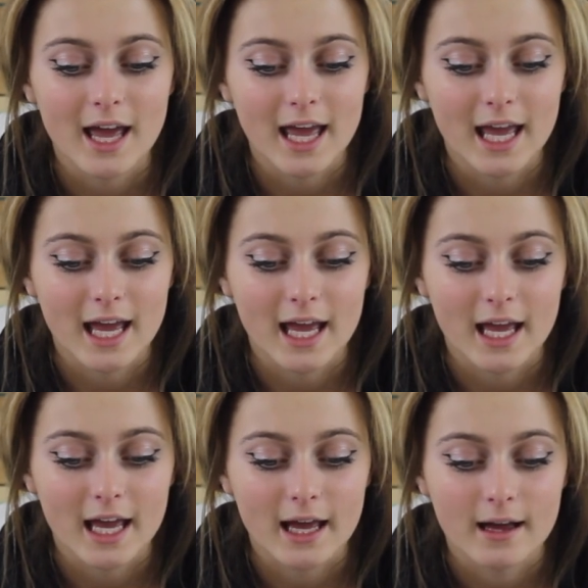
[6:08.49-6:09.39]

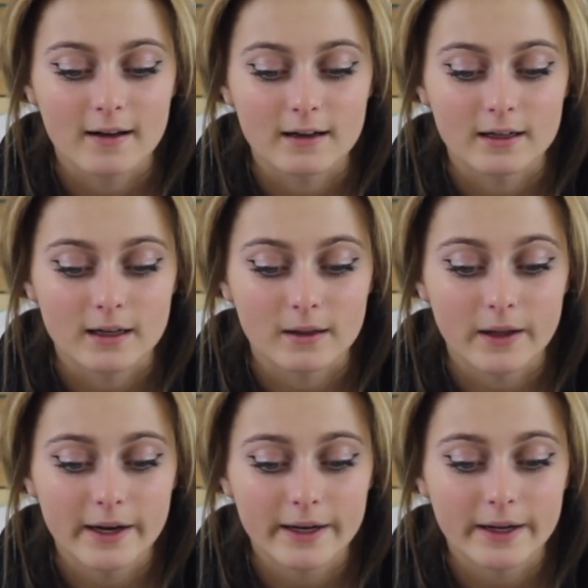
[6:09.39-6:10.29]
And a
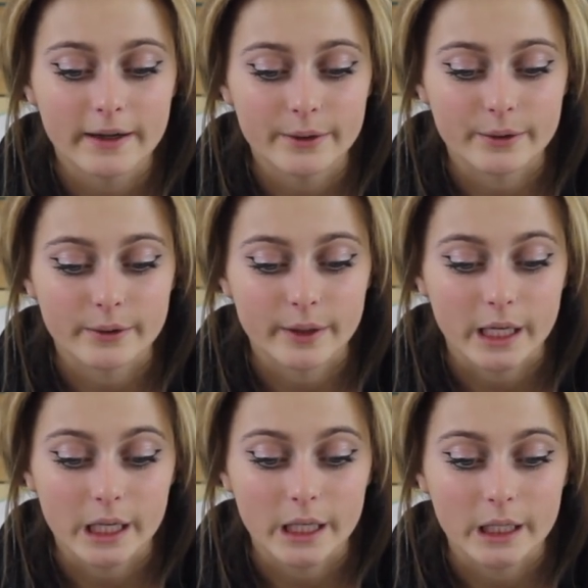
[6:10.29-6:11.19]
lot of other
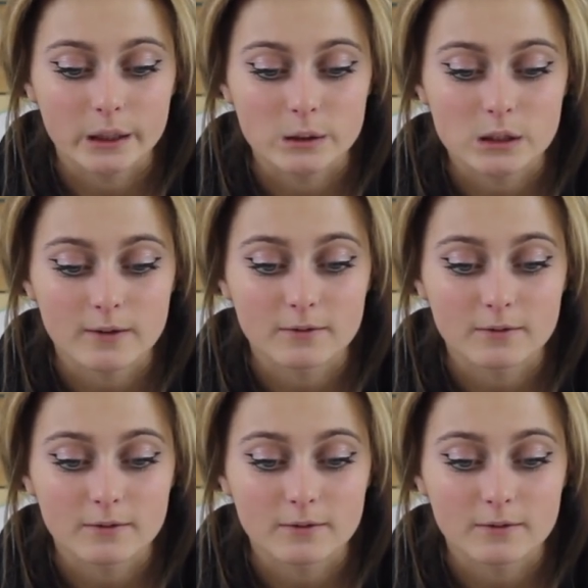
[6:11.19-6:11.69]
things.